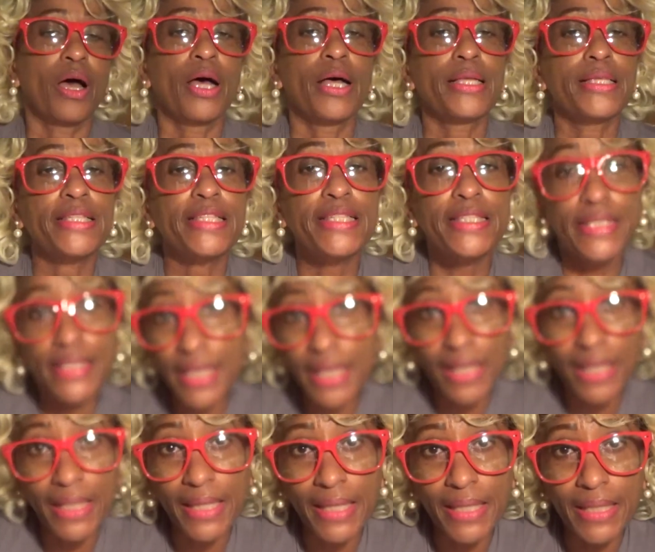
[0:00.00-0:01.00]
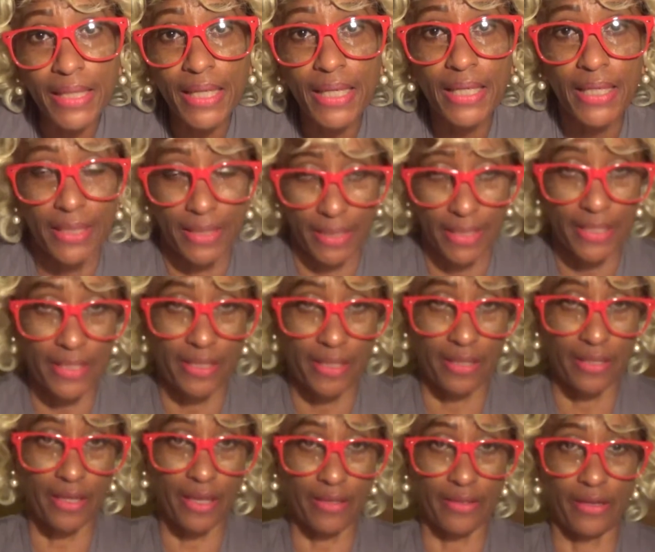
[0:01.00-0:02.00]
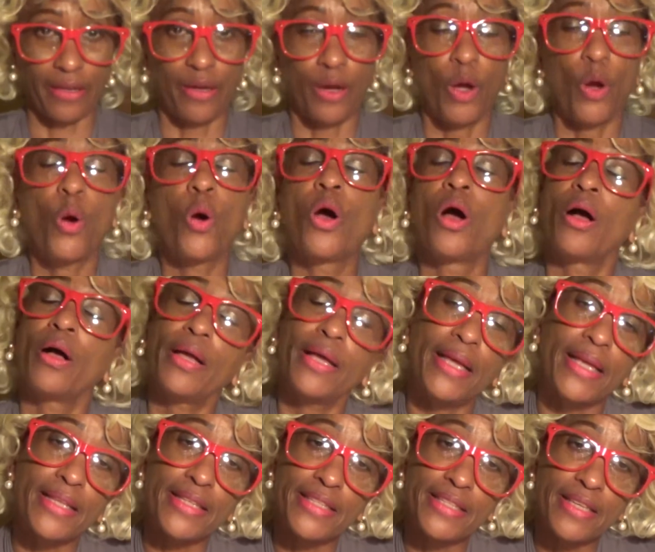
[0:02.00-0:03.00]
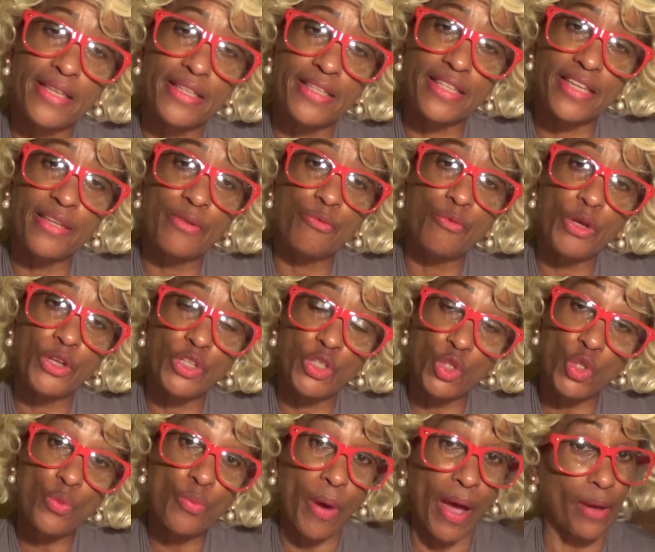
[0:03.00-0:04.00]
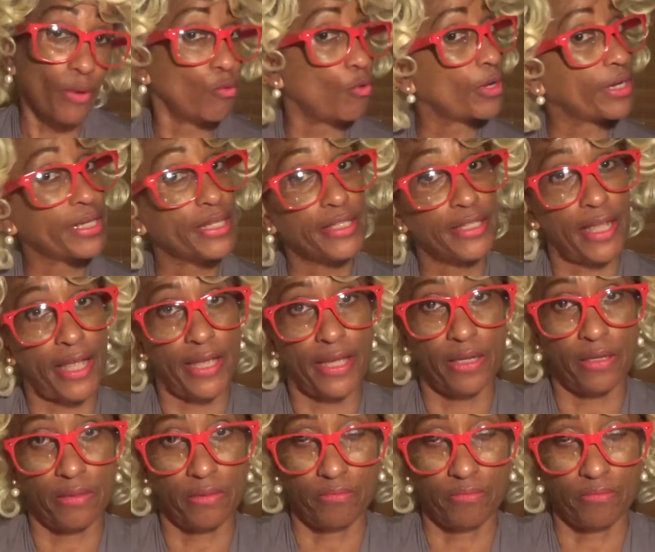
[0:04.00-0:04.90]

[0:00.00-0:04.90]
Stealing is another instance in which you might want to say,